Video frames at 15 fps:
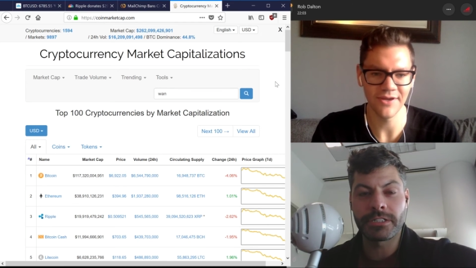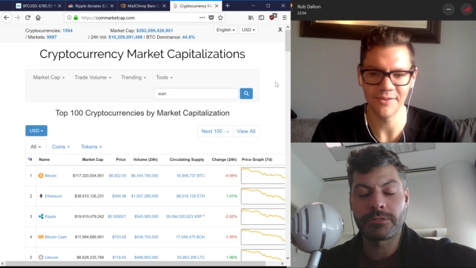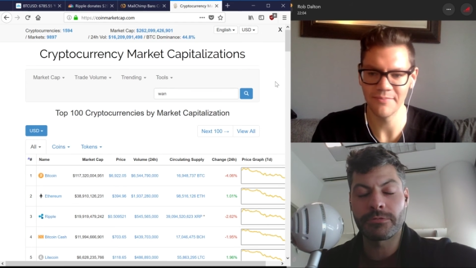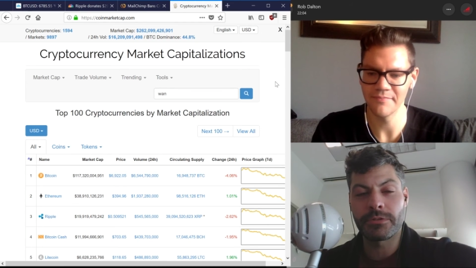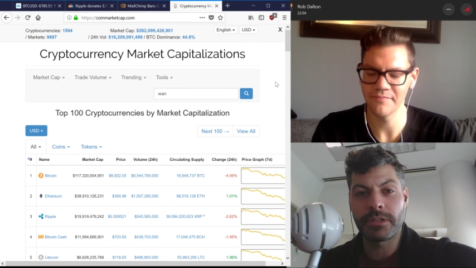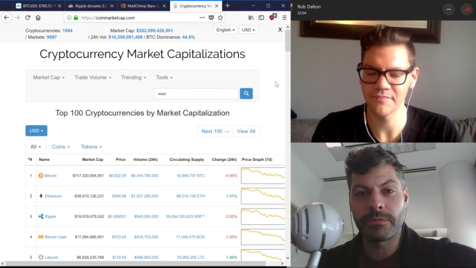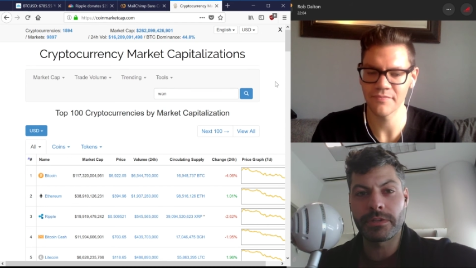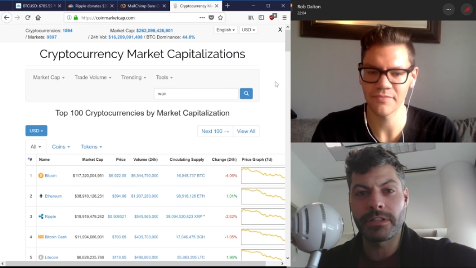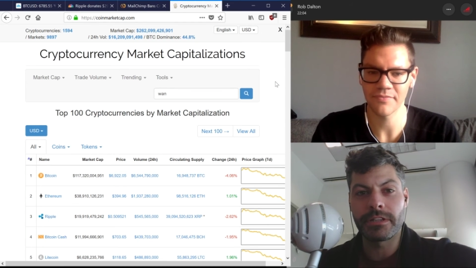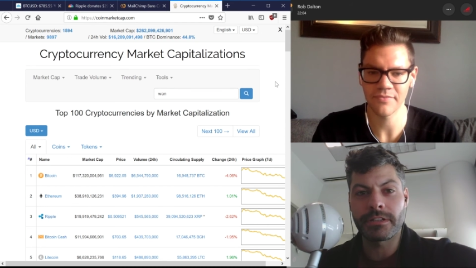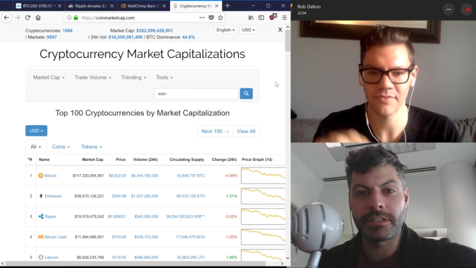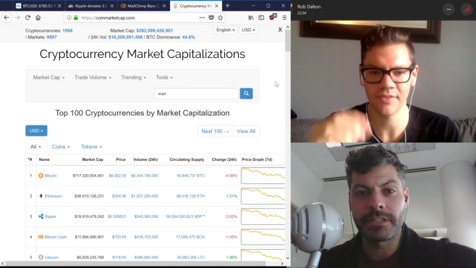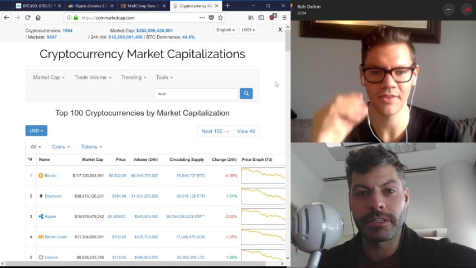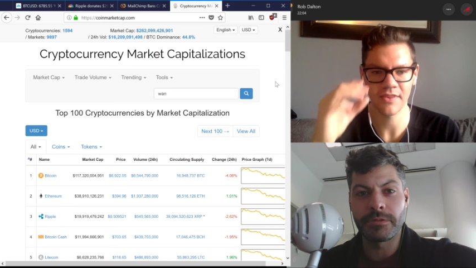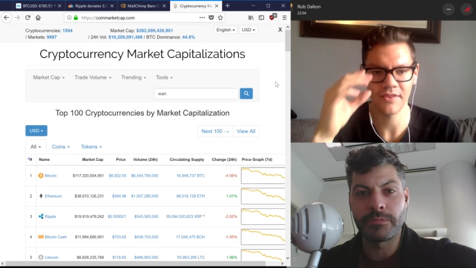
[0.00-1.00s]
Speaker 1: should really be looking in
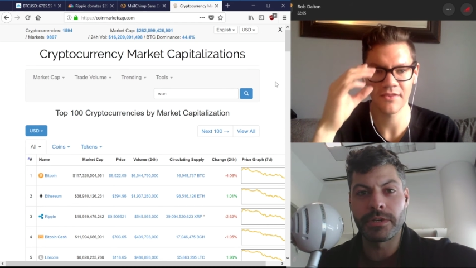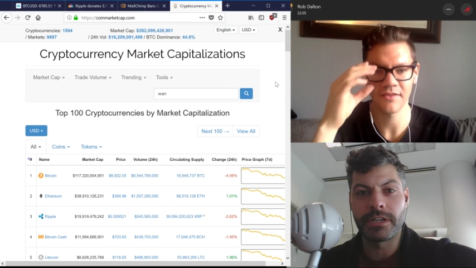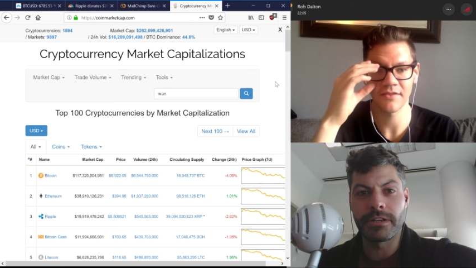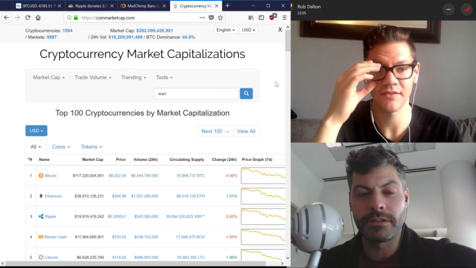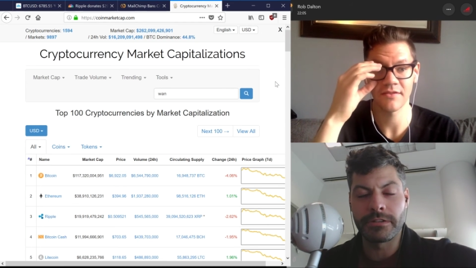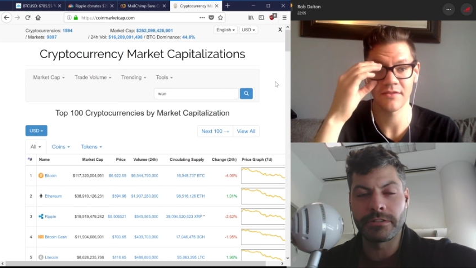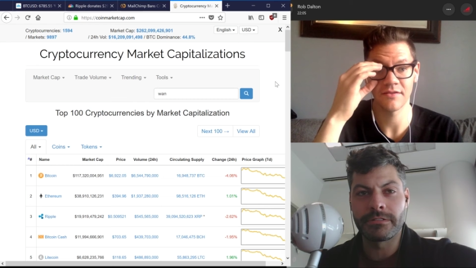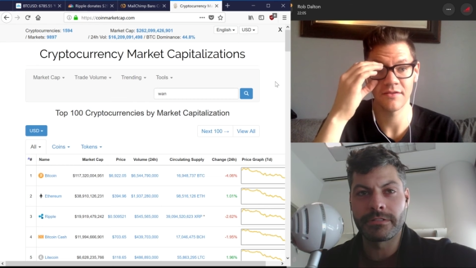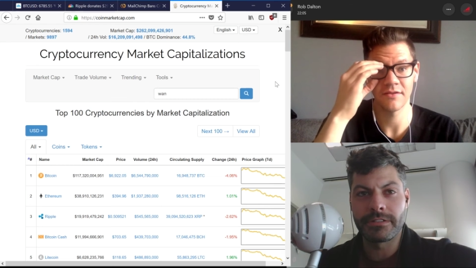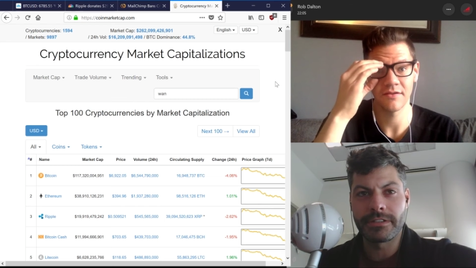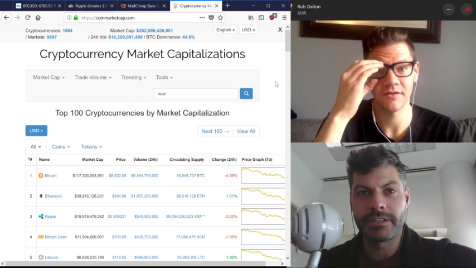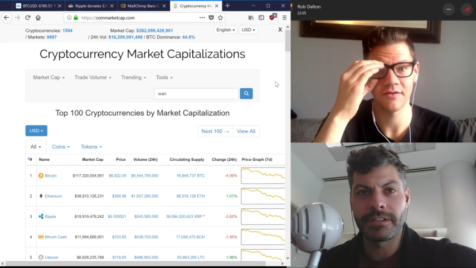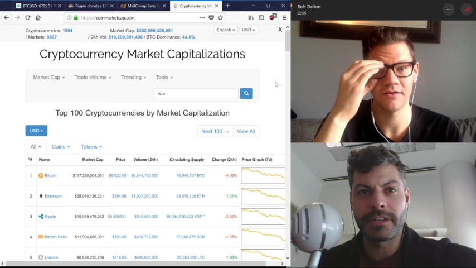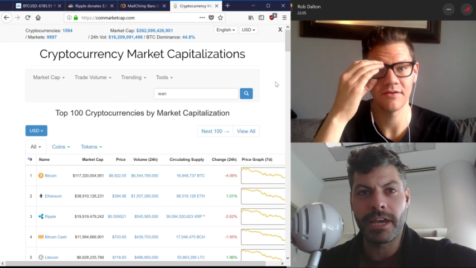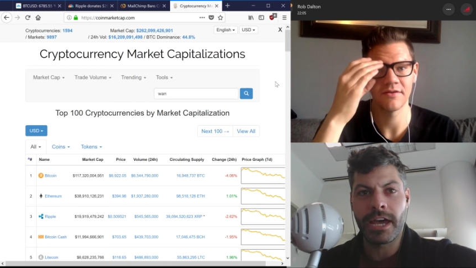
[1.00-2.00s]
the mirror
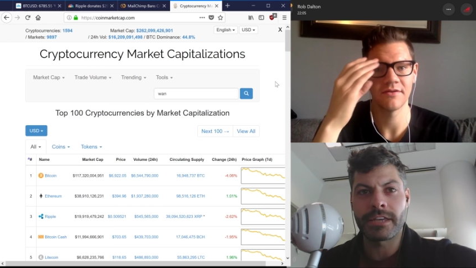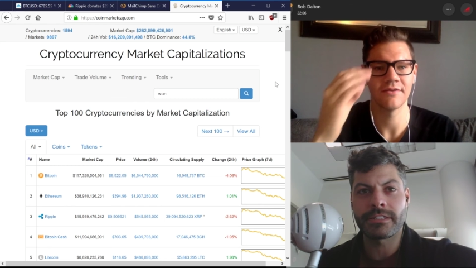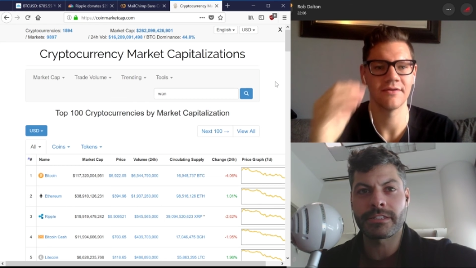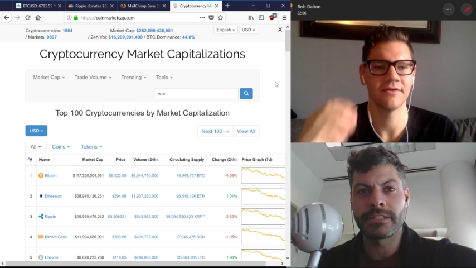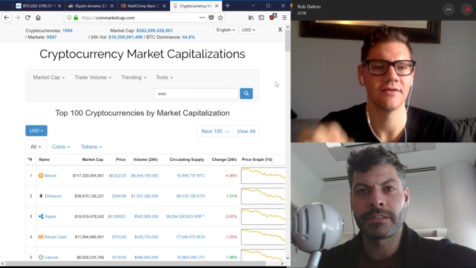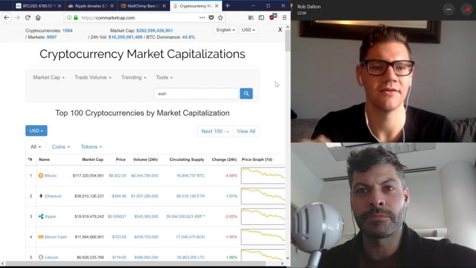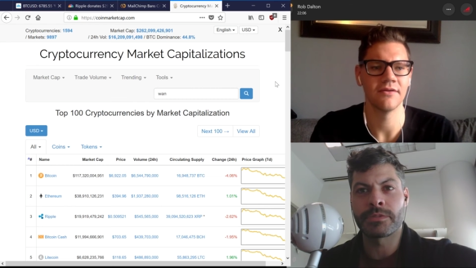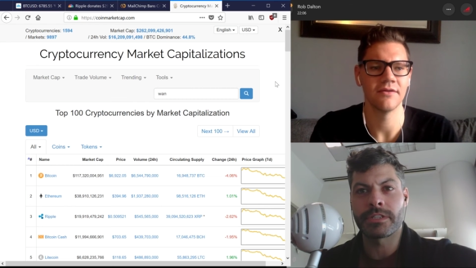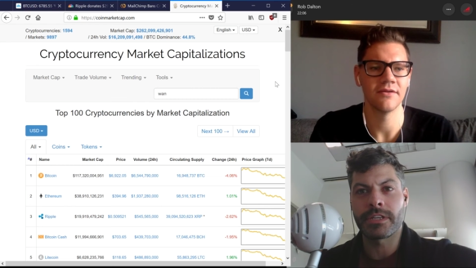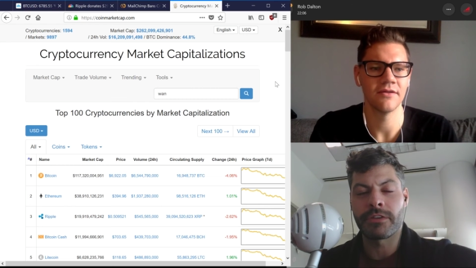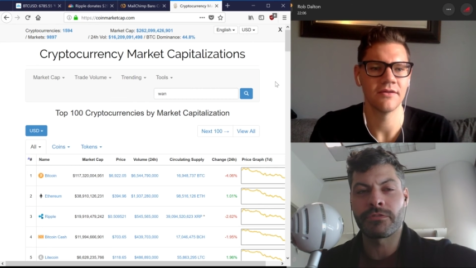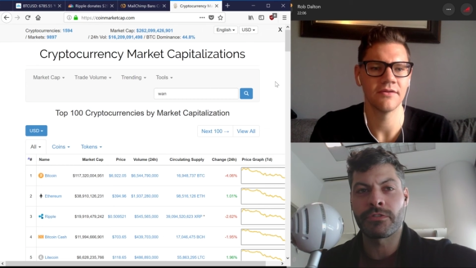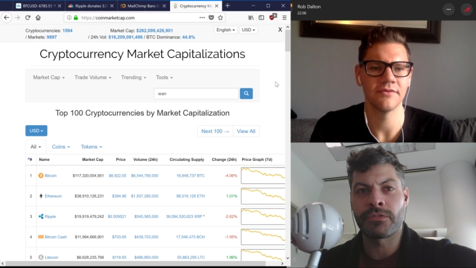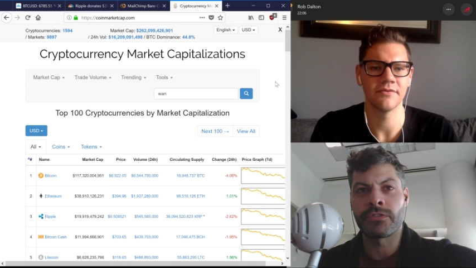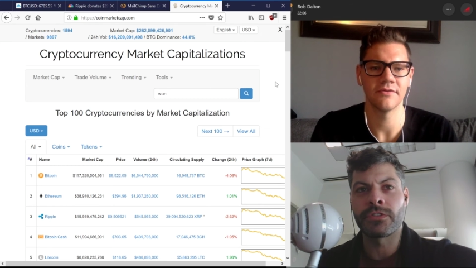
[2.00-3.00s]
and asking themselves
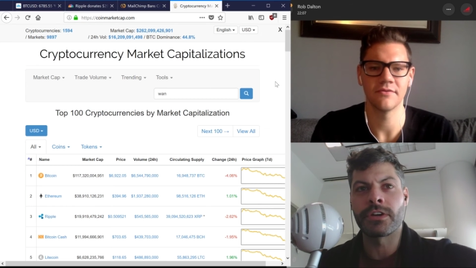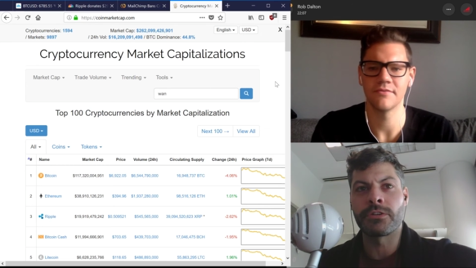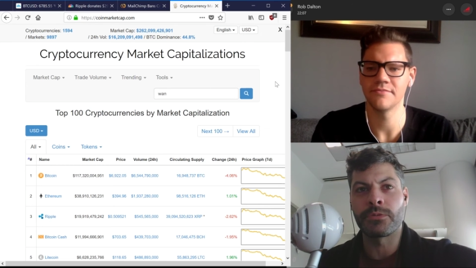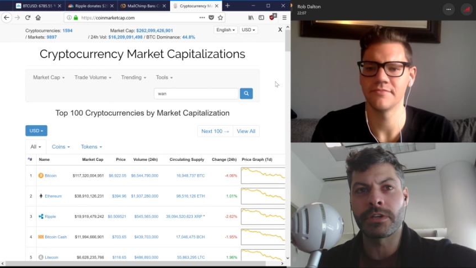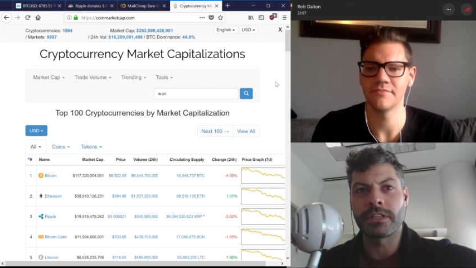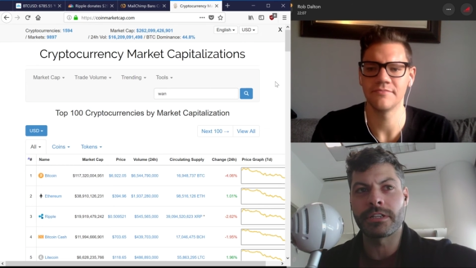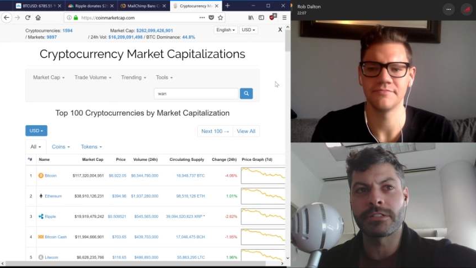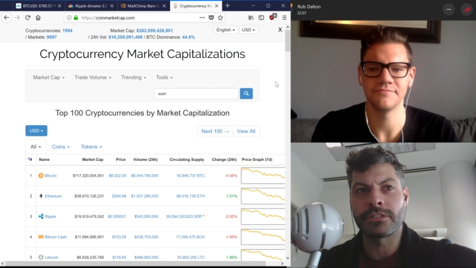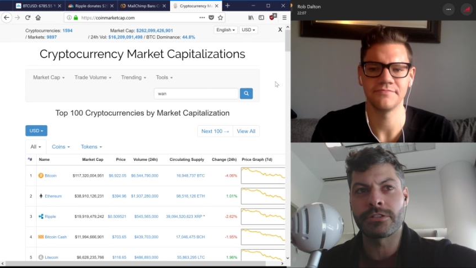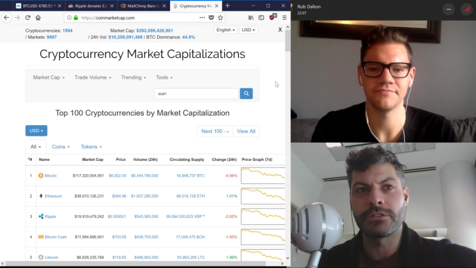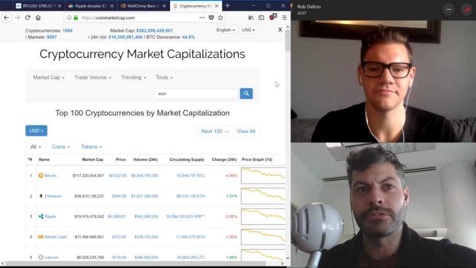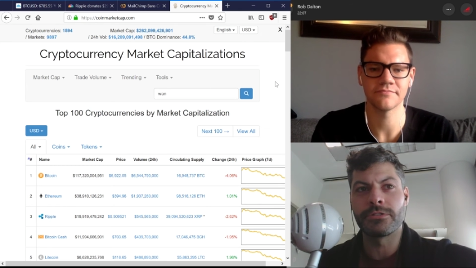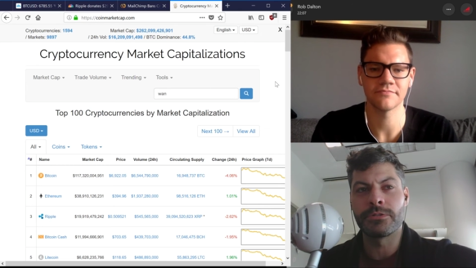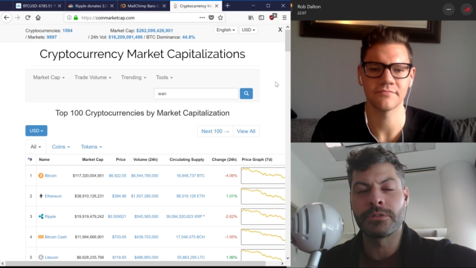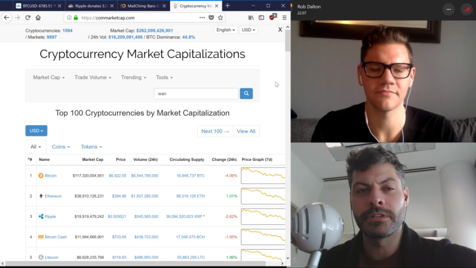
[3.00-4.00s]
if they're willing
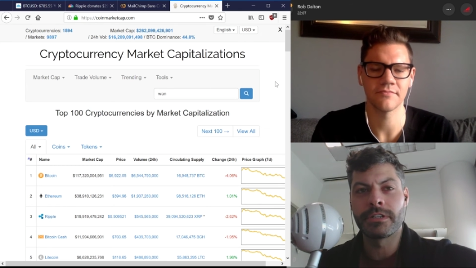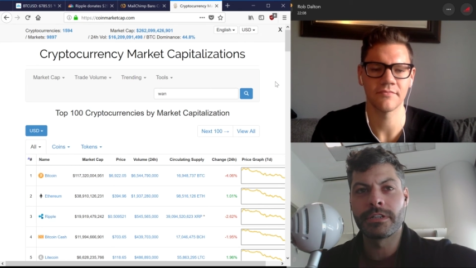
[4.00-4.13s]
to,